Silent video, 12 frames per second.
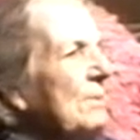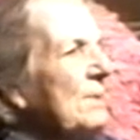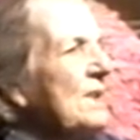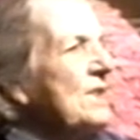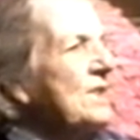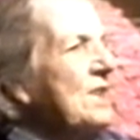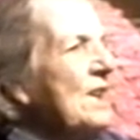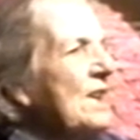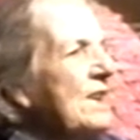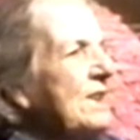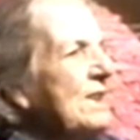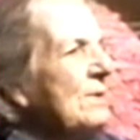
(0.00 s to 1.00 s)
Best
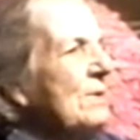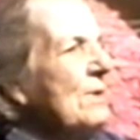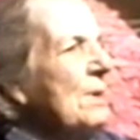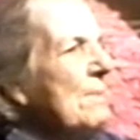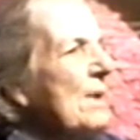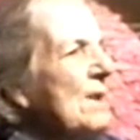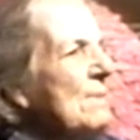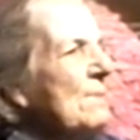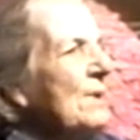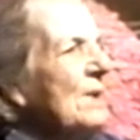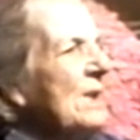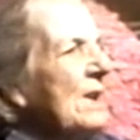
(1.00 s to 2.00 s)
I can
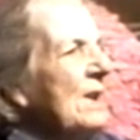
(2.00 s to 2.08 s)
remember.